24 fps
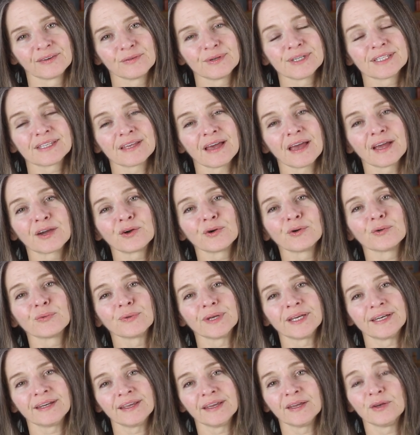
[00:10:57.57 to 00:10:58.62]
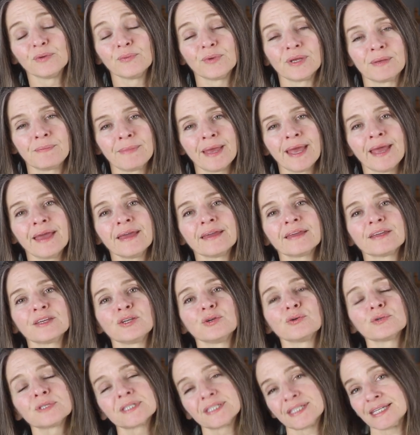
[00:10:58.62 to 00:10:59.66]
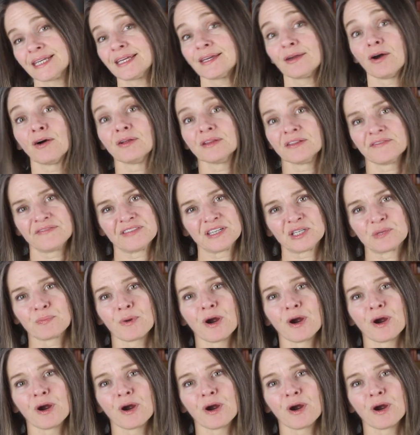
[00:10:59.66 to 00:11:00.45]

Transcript: recycle, reknit, remake, you'll see all of these